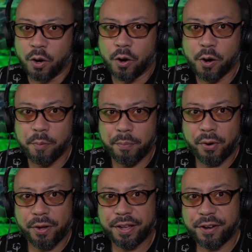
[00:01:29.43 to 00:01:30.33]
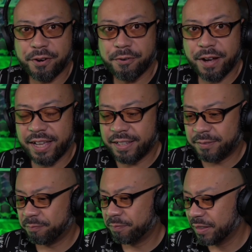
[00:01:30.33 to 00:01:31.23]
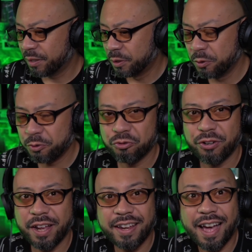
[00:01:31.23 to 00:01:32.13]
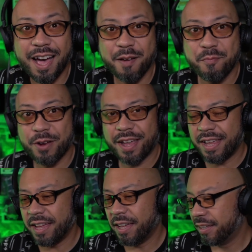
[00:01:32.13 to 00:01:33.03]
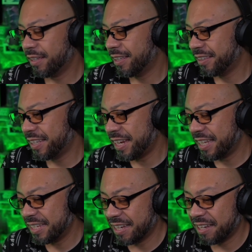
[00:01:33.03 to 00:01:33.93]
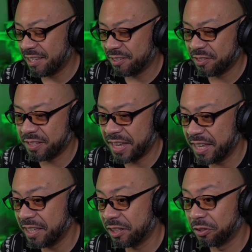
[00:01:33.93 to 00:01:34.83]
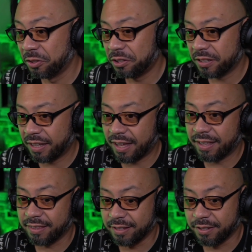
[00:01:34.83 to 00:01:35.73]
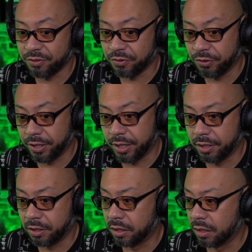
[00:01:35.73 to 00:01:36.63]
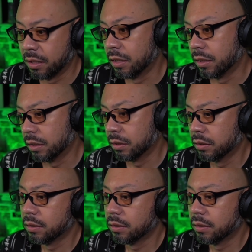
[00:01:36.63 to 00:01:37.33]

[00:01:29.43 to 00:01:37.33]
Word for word: Oh boy, alright. Who's ready? I'm ready. Let us take a look at this trailer.